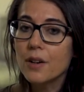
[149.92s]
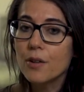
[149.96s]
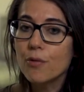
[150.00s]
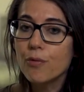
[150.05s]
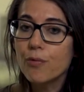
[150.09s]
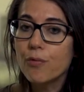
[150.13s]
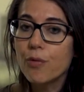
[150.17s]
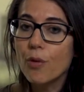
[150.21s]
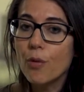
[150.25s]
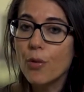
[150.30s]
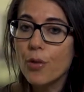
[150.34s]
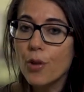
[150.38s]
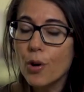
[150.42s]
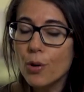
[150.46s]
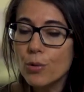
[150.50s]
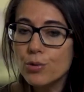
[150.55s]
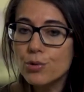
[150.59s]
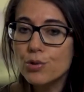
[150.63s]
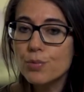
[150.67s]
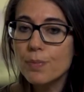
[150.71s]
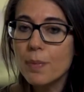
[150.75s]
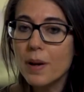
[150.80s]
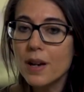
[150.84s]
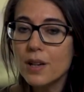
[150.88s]
for
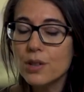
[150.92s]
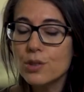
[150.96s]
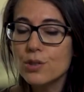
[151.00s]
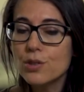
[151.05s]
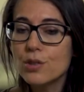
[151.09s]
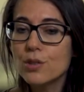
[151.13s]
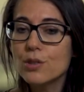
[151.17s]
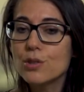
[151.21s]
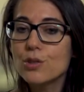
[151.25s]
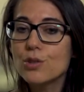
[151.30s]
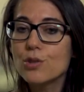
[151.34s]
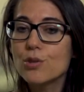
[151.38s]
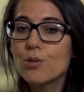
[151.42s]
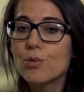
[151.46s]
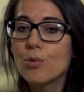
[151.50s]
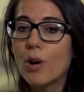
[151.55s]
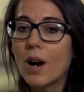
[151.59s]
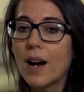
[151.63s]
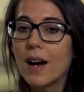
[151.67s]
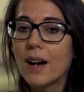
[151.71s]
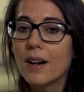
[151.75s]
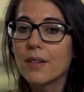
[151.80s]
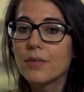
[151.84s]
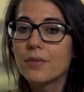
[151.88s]
those patients who
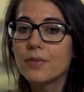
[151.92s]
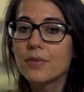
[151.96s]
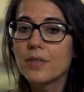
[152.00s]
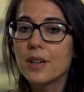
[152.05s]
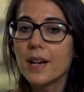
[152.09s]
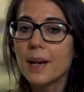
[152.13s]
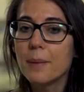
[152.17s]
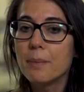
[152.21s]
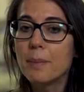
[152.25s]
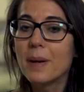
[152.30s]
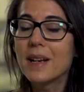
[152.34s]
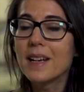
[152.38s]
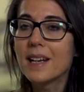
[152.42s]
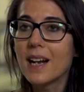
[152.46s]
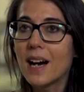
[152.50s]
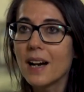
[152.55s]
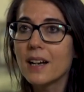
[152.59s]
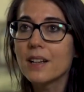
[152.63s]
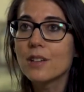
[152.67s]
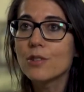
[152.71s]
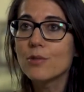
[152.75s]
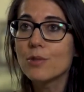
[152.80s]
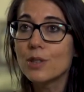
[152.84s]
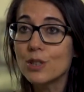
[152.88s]
have a
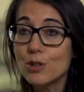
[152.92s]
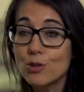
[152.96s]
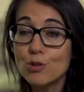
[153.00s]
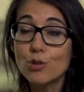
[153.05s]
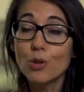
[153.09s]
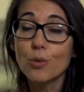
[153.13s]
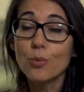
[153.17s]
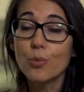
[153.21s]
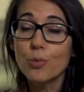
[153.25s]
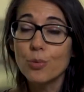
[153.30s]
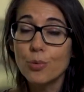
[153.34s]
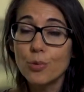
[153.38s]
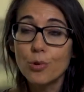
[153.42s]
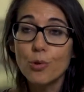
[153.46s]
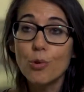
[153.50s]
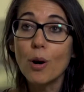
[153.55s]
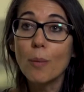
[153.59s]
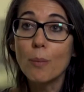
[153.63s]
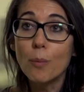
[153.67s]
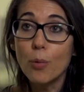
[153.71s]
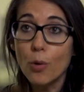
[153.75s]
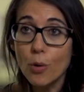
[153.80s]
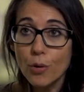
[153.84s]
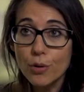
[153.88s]
benign risk, who
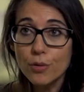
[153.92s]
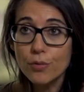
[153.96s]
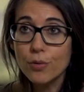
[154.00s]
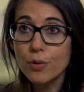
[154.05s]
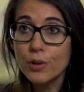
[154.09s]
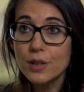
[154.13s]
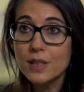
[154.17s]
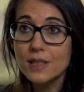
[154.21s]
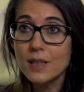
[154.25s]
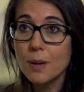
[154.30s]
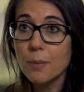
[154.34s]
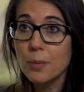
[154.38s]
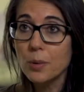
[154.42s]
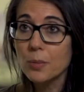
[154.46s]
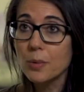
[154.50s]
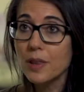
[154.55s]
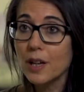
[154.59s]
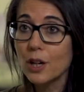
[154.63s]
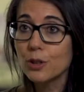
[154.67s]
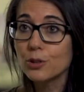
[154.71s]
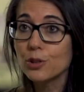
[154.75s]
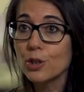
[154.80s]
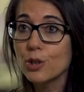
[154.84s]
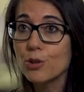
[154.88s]
are born, for example,
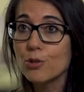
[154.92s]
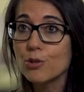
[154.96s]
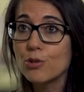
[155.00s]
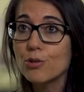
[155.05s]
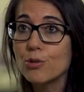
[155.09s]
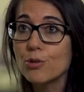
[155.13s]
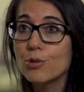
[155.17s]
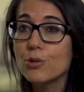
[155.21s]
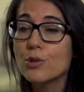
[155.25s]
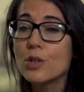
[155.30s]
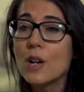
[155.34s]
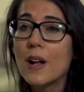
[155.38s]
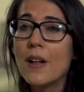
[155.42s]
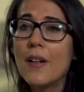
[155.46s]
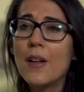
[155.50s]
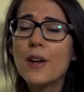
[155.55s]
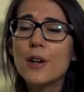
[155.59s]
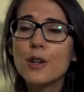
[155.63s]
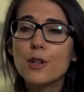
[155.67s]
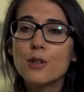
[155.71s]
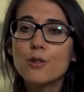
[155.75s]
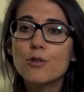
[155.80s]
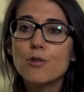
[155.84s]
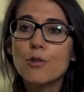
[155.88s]
without a uterus,
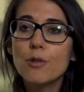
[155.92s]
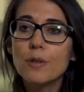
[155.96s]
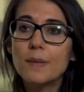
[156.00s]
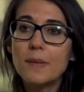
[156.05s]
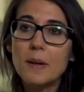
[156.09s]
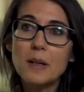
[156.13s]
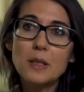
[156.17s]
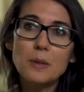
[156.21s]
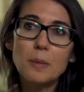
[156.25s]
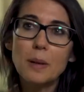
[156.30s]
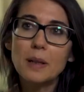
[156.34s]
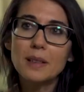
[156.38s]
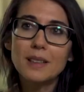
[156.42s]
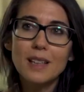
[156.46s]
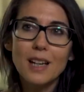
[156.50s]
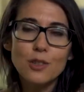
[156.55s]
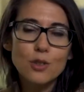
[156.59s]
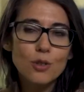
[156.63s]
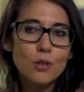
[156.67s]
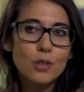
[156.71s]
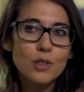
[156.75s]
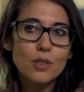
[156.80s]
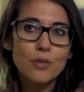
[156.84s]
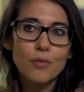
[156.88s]
uterine
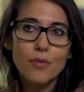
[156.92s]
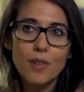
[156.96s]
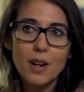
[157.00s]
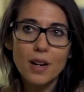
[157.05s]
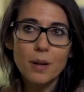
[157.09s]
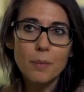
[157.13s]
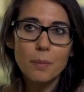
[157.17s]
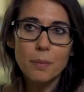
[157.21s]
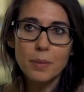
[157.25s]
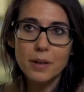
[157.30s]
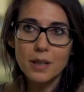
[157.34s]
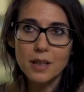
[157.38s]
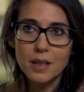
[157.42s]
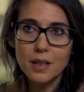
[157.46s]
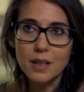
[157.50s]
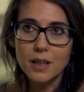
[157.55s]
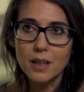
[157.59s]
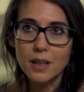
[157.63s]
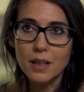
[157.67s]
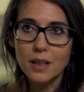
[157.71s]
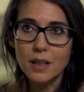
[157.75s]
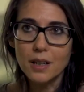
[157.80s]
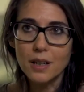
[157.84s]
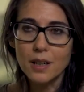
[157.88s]
transplantation is a very big
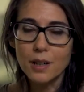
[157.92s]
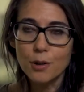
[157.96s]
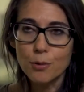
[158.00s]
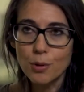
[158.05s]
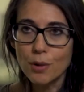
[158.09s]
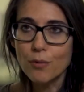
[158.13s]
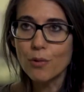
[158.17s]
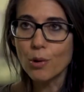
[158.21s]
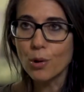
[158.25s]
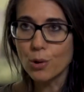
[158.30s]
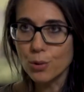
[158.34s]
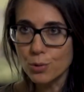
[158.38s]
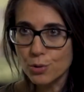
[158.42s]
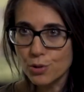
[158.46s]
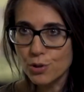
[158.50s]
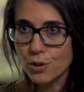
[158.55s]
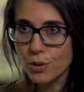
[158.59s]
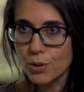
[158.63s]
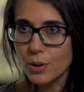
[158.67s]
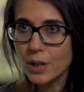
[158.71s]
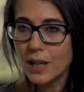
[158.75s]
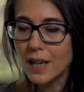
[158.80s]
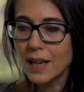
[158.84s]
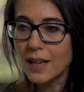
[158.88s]

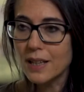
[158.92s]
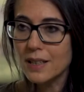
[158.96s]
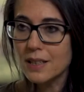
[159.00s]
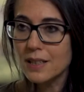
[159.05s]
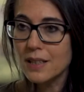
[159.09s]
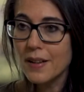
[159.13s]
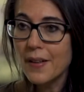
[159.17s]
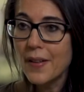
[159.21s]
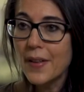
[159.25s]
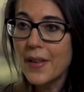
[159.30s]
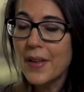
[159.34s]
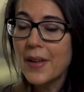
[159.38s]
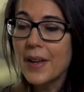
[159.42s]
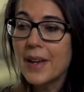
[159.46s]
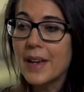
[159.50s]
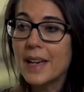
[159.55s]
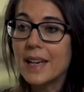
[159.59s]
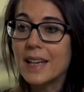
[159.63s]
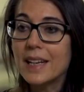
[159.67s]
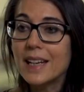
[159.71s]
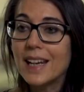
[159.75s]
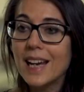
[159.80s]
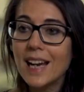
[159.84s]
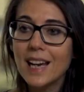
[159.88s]
revolution, yes.
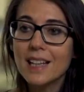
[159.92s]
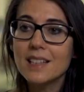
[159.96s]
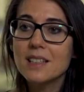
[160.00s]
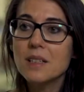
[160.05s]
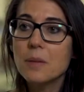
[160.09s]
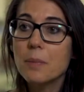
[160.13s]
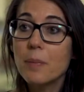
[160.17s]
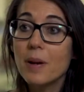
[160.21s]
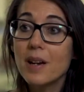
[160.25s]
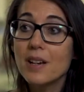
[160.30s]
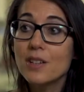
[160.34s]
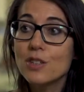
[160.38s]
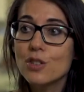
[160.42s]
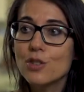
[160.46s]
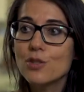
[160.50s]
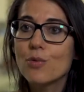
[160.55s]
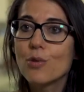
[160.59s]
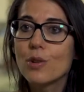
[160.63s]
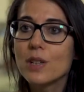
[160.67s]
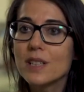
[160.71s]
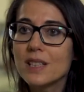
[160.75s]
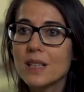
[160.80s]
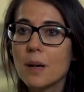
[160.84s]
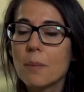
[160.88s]
In cancer patients,
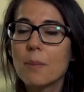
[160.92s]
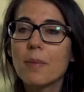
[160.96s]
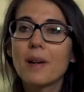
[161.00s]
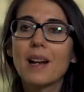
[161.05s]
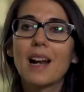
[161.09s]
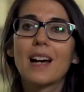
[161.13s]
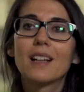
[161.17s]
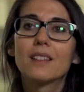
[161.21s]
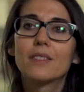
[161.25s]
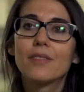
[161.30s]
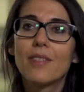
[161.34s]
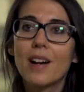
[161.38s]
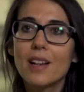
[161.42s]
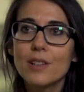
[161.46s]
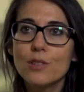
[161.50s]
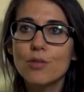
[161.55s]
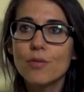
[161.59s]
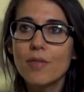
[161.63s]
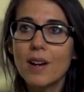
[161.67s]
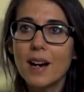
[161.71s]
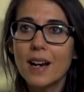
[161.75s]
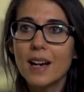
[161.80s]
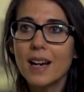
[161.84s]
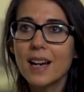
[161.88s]
for example, advanced
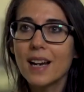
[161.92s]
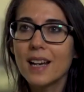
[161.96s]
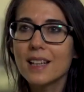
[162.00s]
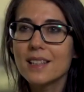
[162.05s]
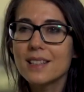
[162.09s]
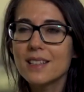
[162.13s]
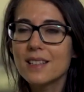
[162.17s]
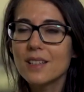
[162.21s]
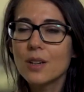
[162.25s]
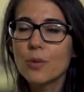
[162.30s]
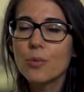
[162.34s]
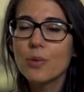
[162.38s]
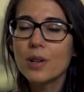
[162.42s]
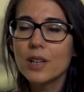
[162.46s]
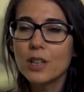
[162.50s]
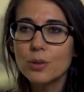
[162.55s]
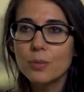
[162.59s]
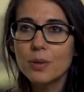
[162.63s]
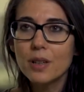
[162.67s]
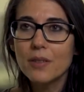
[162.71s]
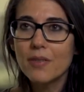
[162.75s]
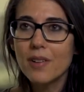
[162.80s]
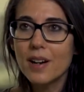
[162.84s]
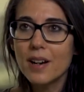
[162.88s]
ovarian cancer, we need
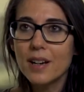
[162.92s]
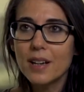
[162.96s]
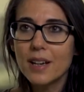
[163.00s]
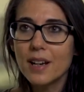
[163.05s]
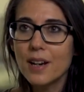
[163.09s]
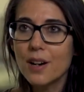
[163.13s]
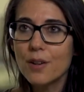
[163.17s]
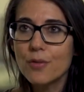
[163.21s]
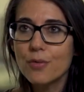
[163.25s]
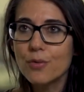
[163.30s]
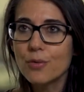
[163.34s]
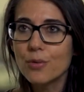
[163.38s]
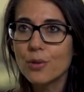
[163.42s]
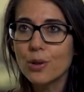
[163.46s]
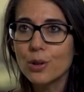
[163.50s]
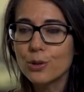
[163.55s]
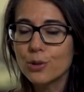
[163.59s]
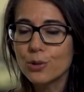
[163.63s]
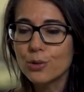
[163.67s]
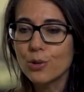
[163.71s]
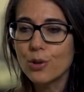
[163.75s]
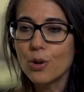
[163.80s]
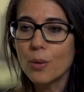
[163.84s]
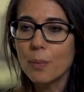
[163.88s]
to be very careful
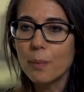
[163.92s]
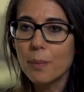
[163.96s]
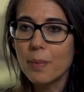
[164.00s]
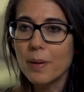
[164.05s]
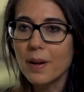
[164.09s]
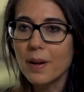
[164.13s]
to